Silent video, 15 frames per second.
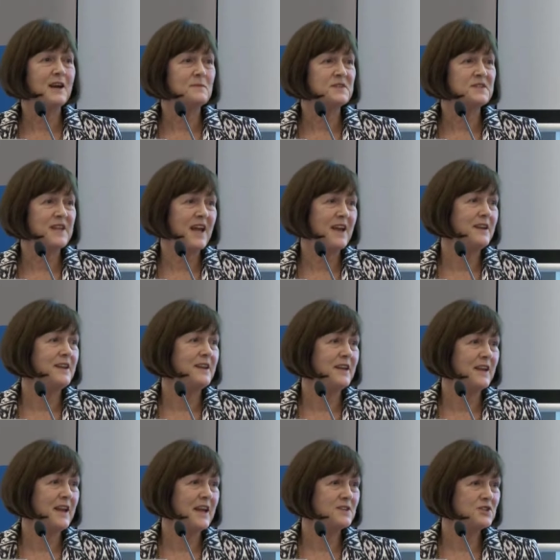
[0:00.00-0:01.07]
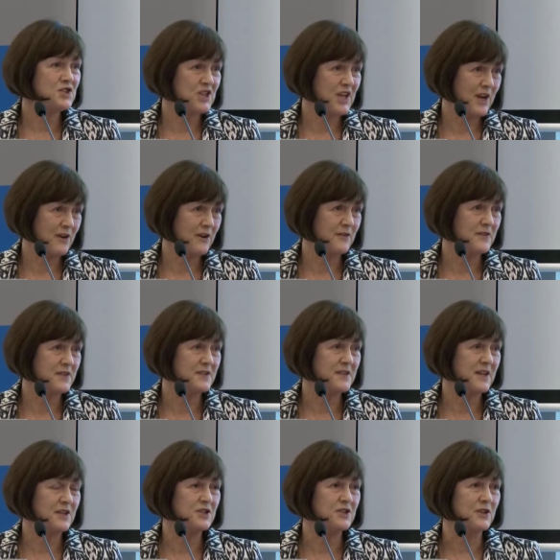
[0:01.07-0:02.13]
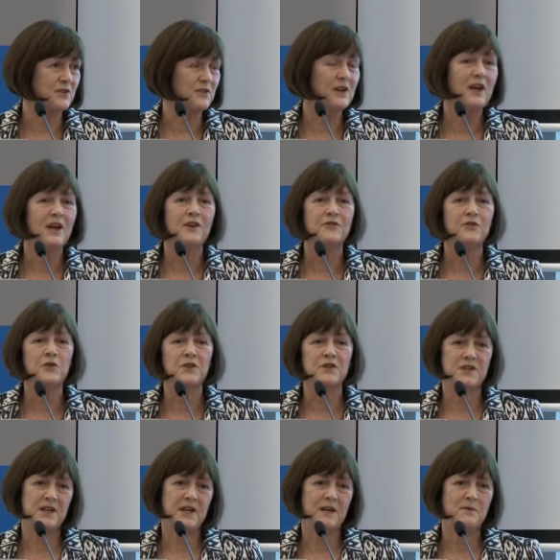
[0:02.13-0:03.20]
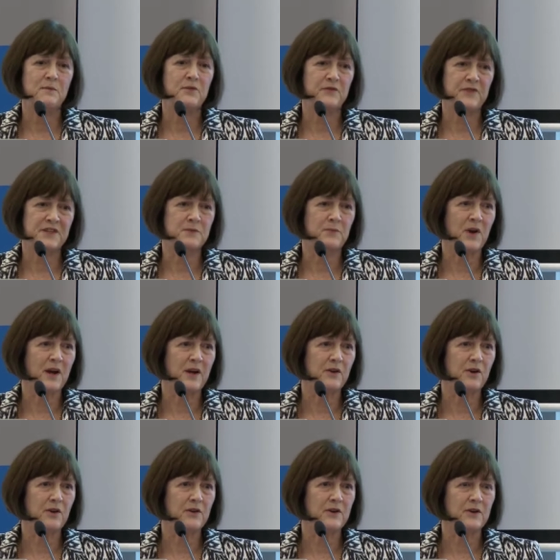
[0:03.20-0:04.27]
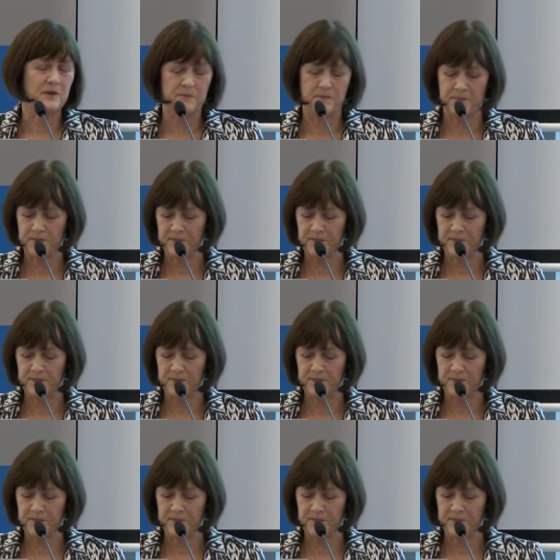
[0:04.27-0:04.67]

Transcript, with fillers: I'm standing in as Chair of this session for the Dean, Professor Bryan Horrigan.